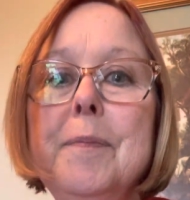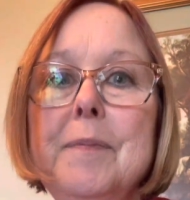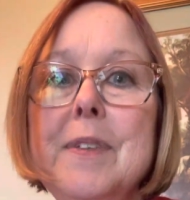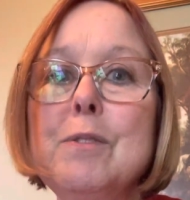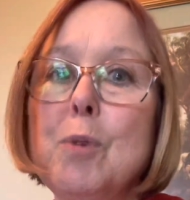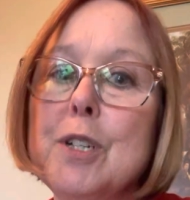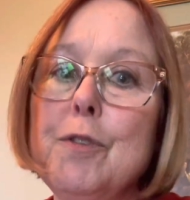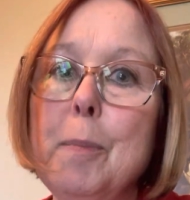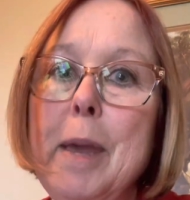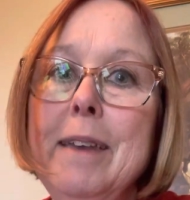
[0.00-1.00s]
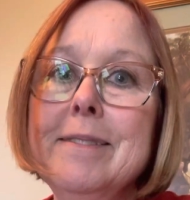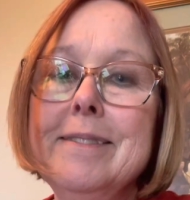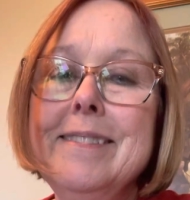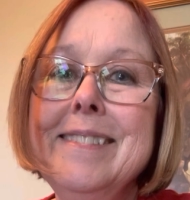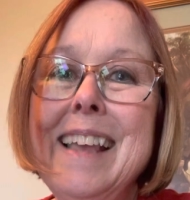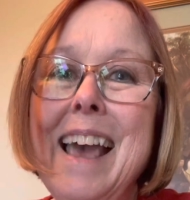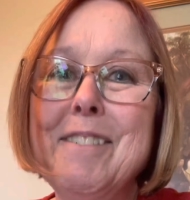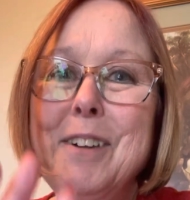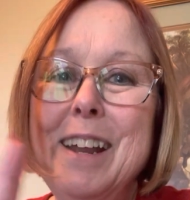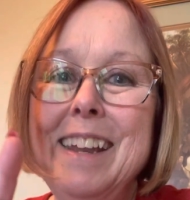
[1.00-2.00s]
this works for me. Have a
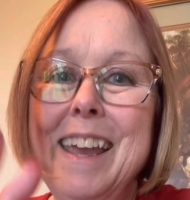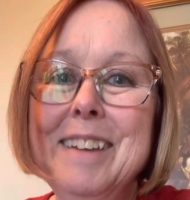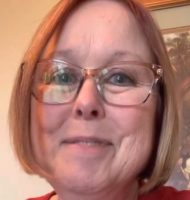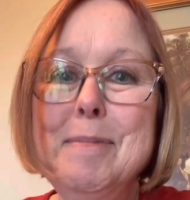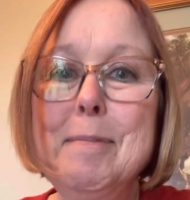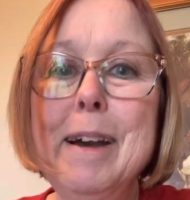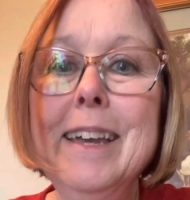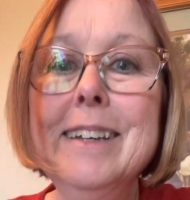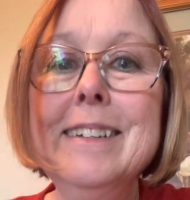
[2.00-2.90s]
great day. Bye-bye.